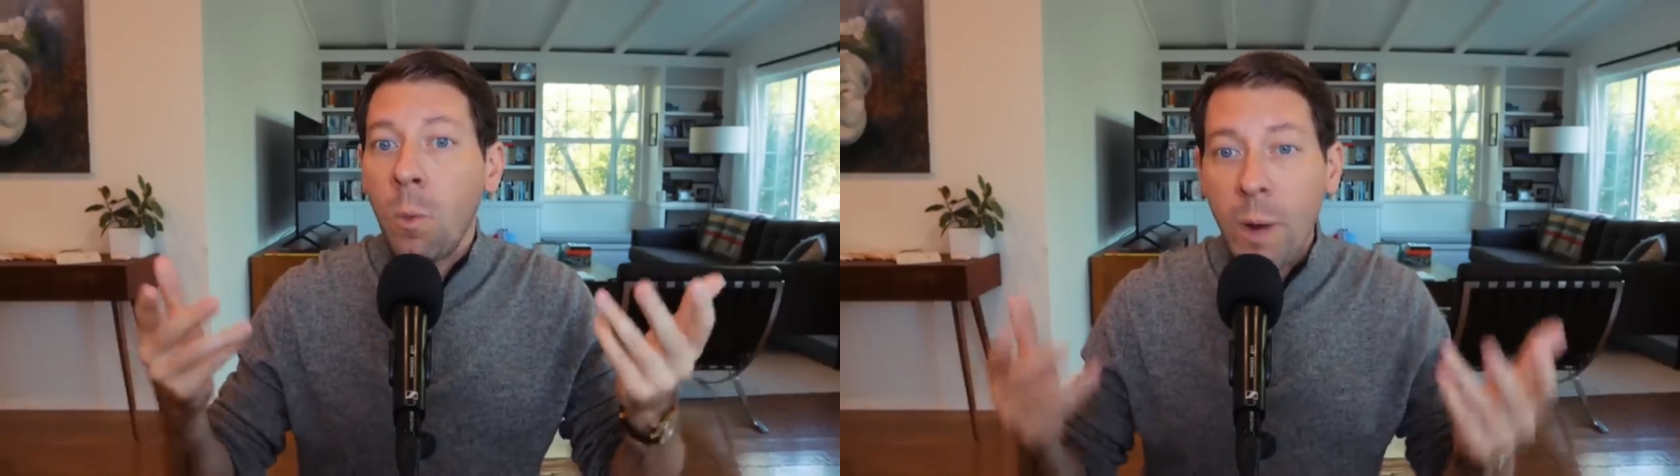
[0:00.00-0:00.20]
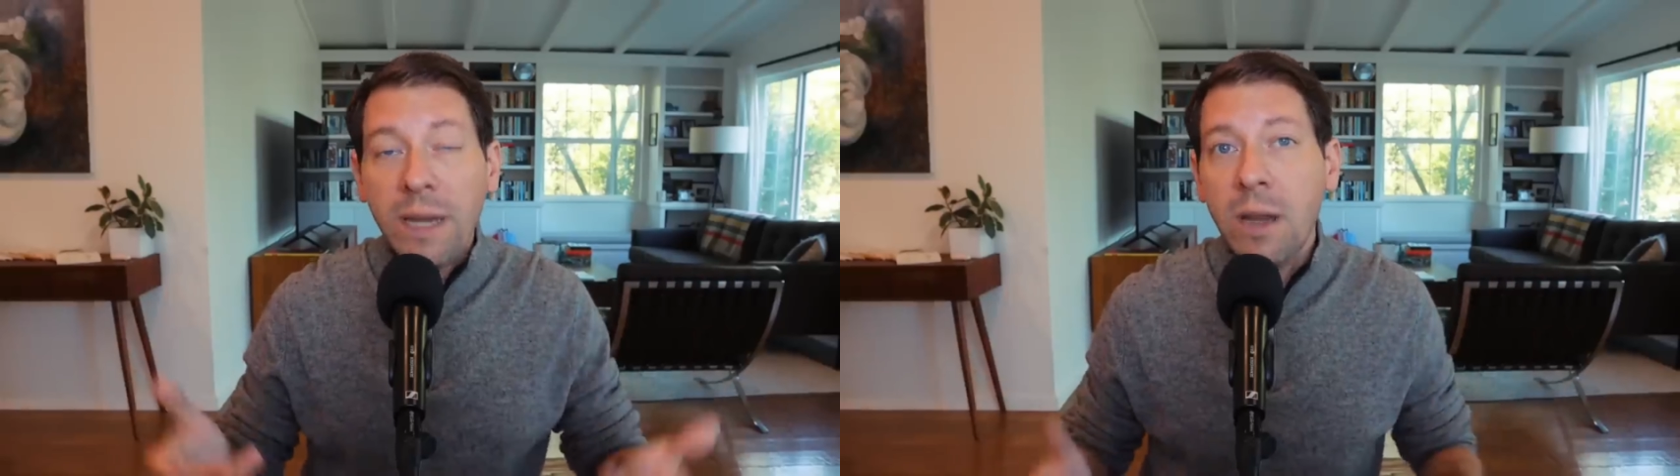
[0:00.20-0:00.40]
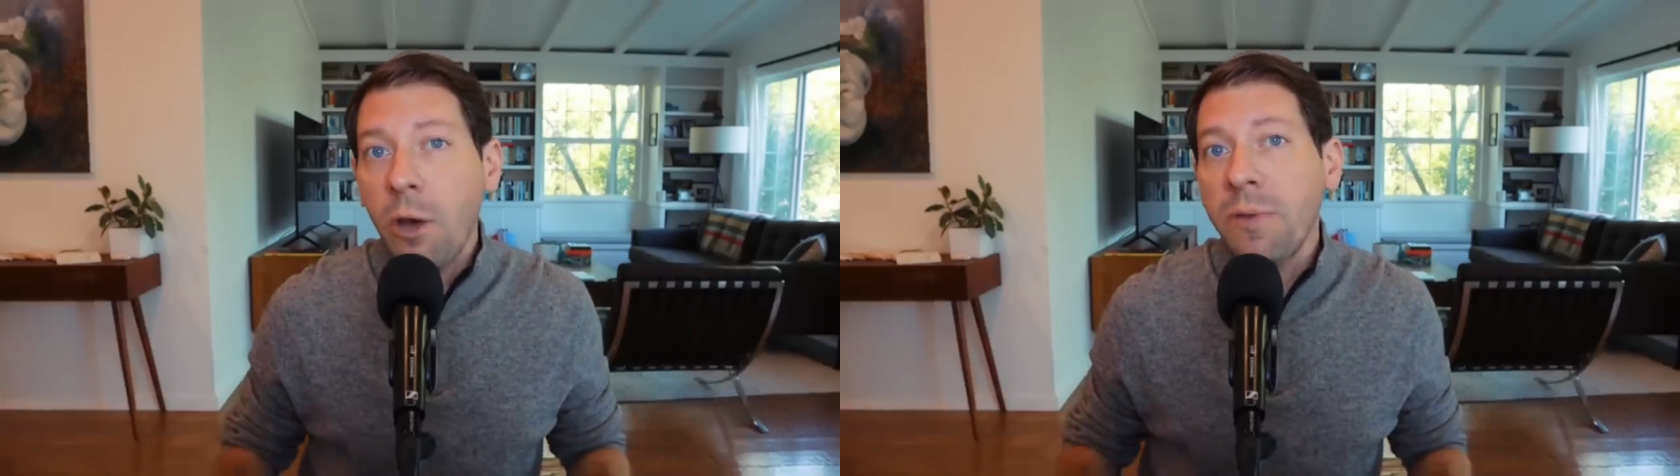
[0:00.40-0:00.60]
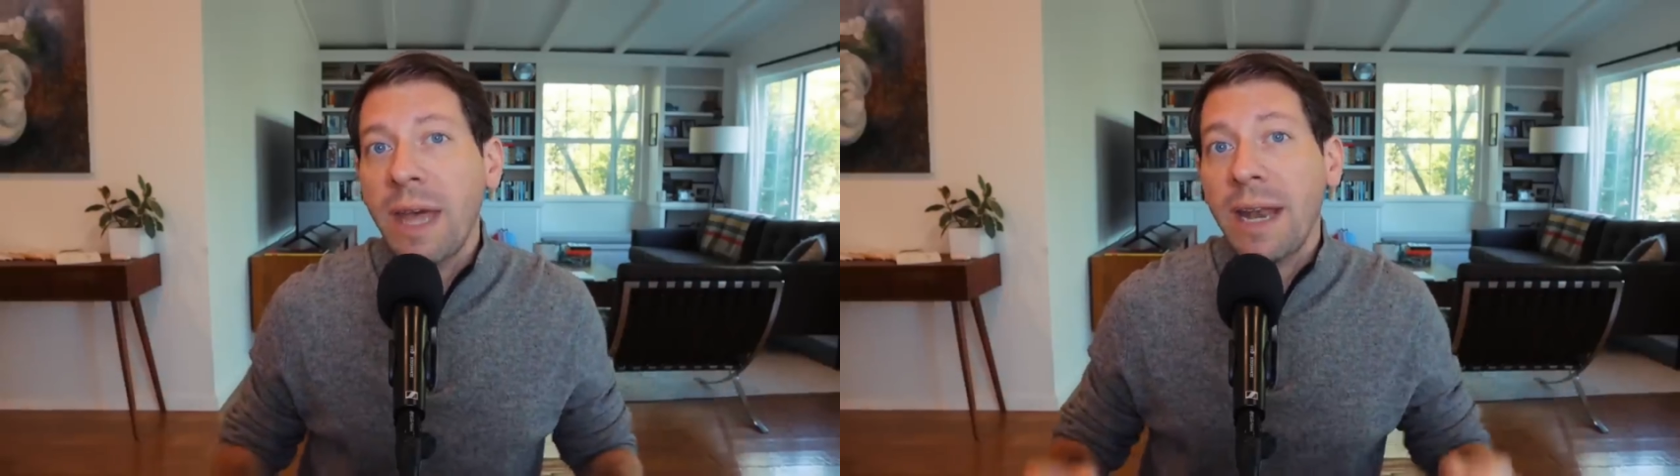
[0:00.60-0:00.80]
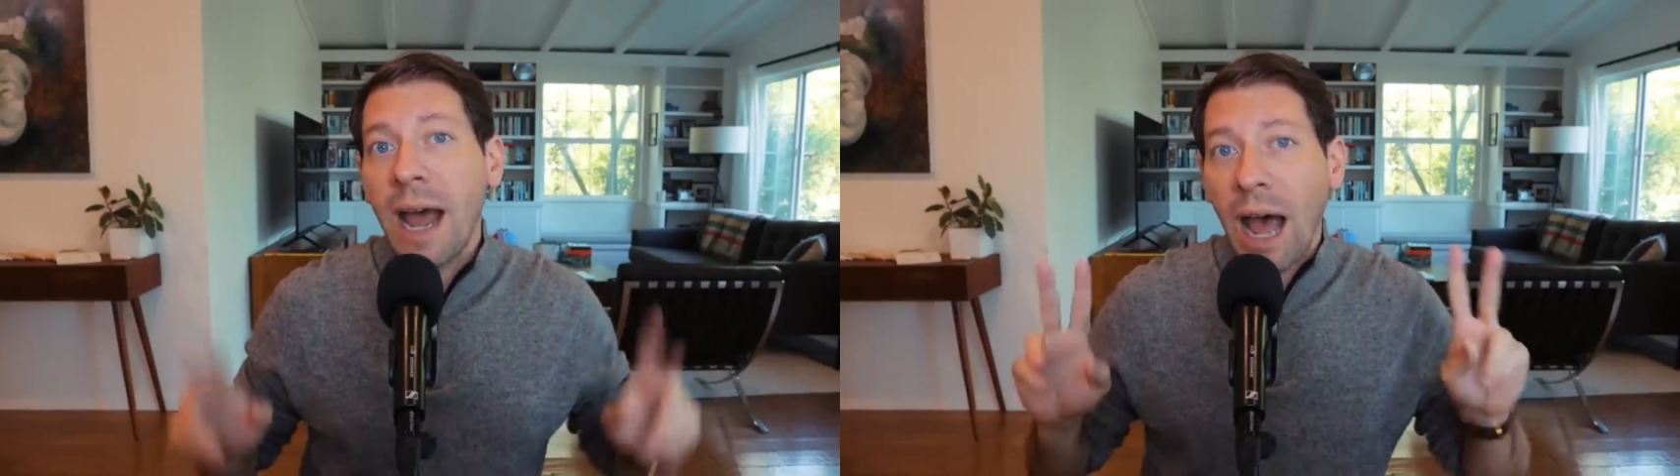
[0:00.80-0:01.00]
we know
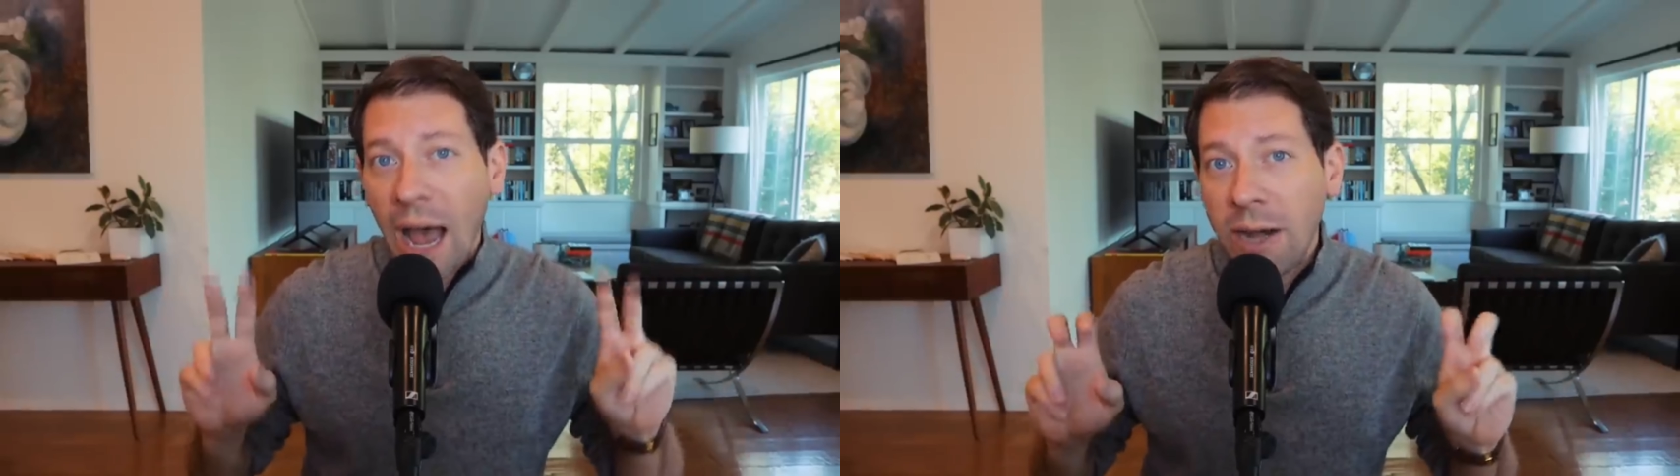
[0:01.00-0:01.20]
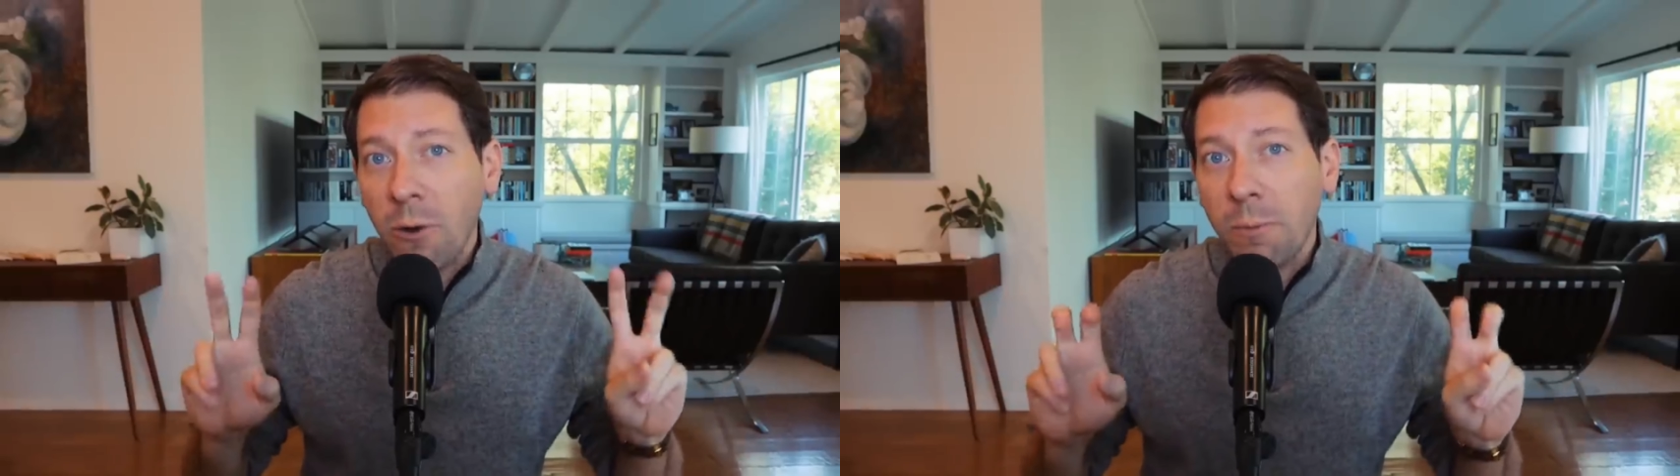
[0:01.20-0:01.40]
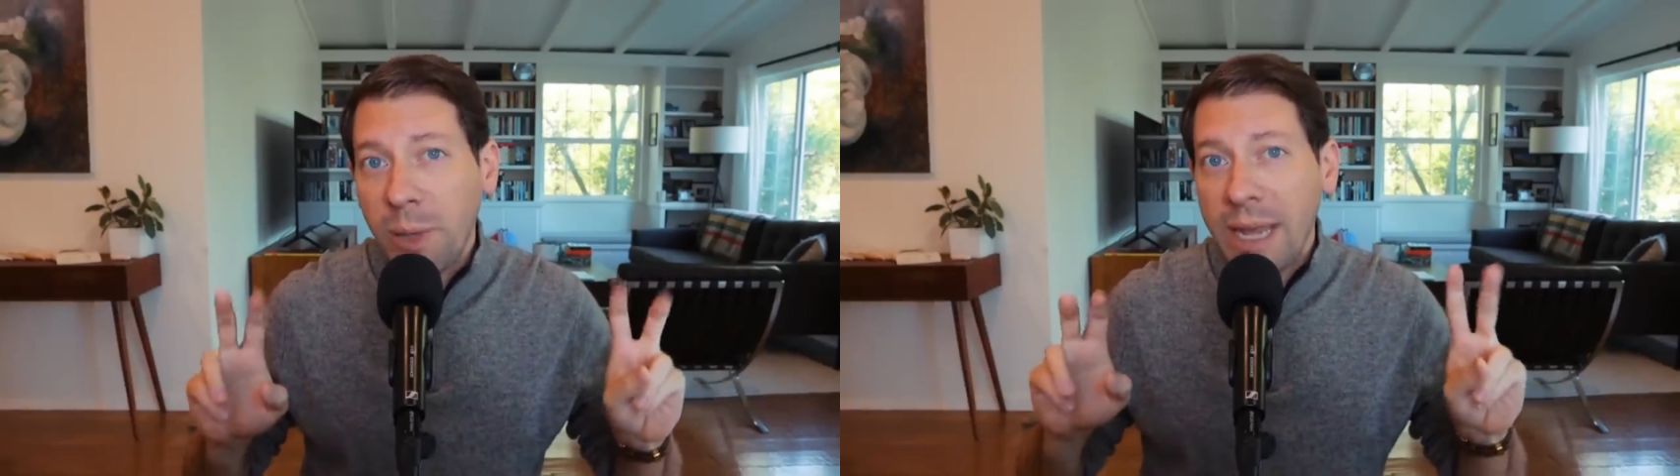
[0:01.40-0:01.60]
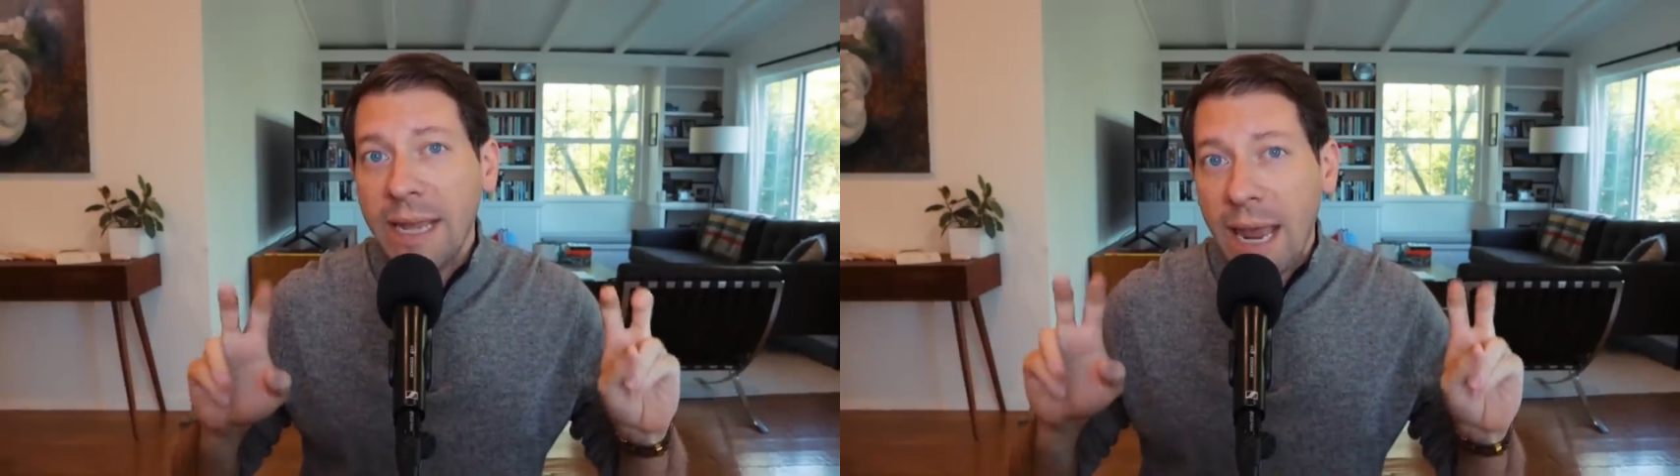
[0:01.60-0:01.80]
that I don't play